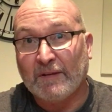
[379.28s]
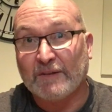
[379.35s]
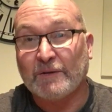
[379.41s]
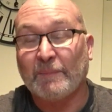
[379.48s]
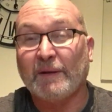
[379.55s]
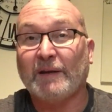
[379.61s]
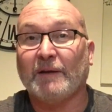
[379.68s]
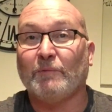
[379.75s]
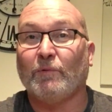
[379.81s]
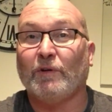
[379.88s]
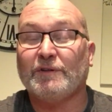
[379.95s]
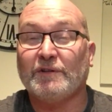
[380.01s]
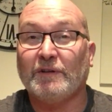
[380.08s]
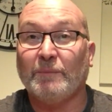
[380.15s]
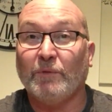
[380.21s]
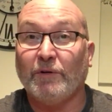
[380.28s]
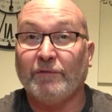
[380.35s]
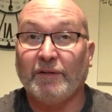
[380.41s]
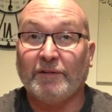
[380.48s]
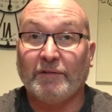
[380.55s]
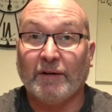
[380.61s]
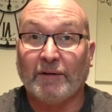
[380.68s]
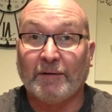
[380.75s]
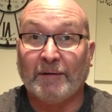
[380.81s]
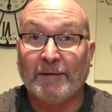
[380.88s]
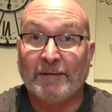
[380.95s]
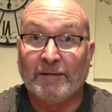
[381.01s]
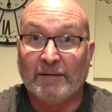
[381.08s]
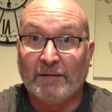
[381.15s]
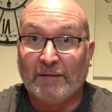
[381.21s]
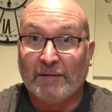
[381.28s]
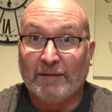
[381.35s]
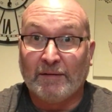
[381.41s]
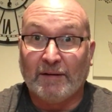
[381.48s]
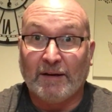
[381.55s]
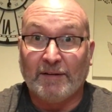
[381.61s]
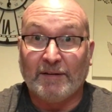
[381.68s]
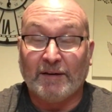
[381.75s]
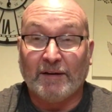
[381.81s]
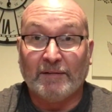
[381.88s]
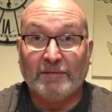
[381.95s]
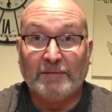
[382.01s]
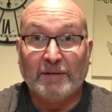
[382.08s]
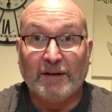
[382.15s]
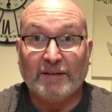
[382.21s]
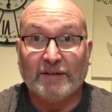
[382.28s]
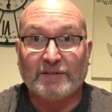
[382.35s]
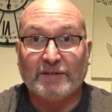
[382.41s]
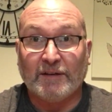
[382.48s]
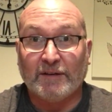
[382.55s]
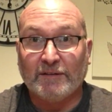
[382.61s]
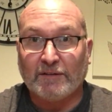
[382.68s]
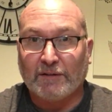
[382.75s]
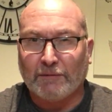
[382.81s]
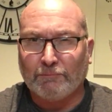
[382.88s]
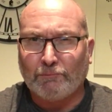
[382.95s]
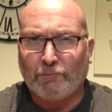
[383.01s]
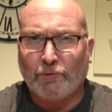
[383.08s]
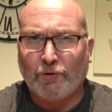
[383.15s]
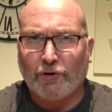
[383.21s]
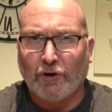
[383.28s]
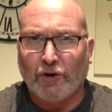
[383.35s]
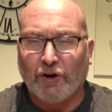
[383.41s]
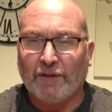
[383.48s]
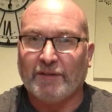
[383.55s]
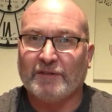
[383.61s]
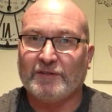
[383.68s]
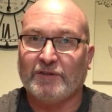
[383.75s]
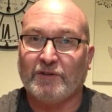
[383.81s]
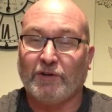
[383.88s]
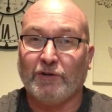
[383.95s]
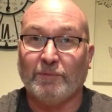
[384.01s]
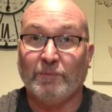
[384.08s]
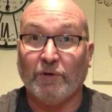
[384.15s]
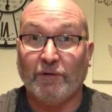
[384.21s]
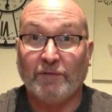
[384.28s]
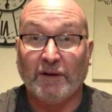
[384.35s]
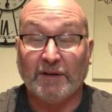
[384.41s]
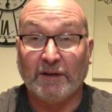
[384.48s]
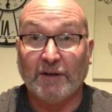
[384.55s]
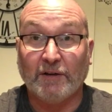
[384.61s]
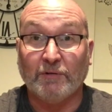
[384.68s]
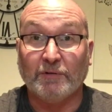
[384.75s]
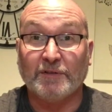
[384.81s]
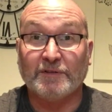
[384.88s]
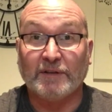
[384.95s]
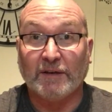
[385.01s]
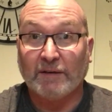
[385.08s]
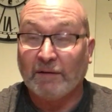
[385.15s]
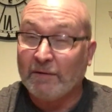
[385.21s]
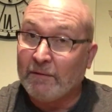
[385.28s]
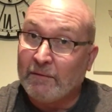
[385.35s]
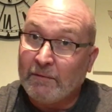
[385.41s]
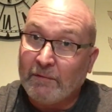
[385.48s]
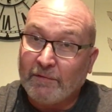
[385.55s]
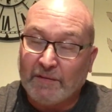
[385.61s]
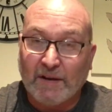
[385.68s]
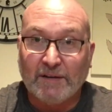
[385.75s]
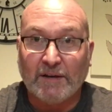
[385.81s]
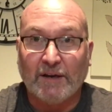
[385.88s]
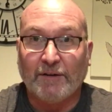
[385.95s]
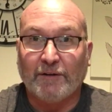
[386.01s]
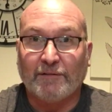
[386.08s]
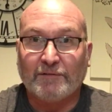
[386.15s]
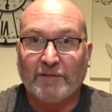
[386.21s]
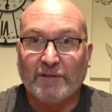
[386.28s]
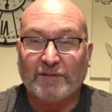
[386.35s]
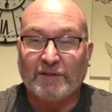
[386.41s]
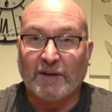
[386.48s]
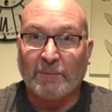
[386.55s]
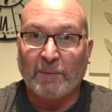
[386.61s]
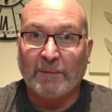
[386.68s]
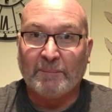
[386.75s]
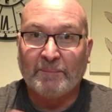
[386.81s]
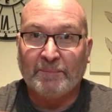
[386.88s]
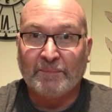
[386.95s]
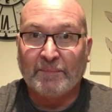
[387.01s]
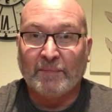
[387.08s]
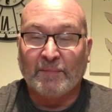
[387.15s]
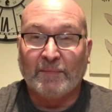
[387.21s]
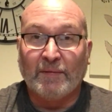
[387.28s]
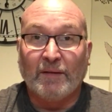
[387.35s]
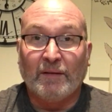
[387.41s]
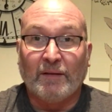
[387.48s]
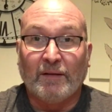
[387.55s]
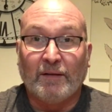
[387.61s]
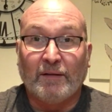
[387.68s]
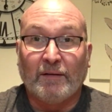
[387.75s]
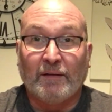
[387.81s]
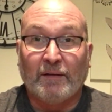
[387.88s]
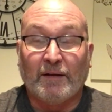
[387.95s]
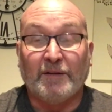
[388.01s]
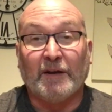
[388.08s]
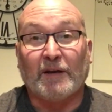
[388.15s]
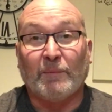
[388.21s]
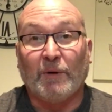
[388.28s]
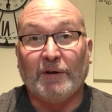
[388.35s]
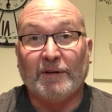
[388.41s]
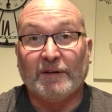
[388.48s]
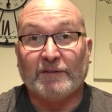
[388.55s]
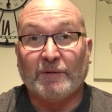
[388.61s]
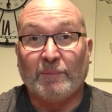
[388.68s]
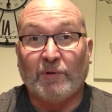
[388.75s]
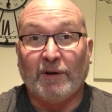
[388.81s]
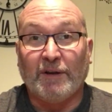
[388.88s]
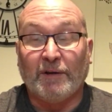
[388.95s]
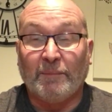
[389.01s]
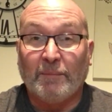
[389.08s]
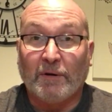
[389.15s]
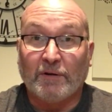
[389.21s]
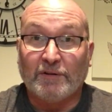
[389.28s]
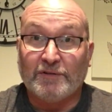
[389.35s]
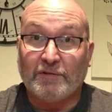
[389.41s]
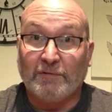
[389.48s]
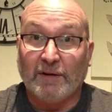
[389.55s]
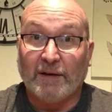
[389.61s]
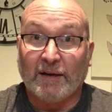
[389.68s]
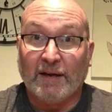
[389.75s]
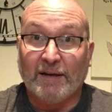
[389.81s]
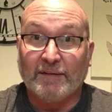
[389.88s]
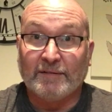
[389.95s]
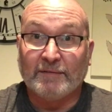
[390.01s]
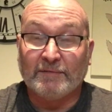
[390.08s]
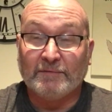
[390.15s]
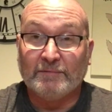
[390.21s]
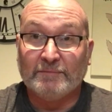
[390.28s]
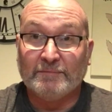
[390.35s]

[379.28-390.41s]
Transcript: it's a bit like watching a movie trailer, and you see it, and you think, God, this is a good movie, I need to go to see it. Then you head off to the cinema, and you come out disappointed because you realise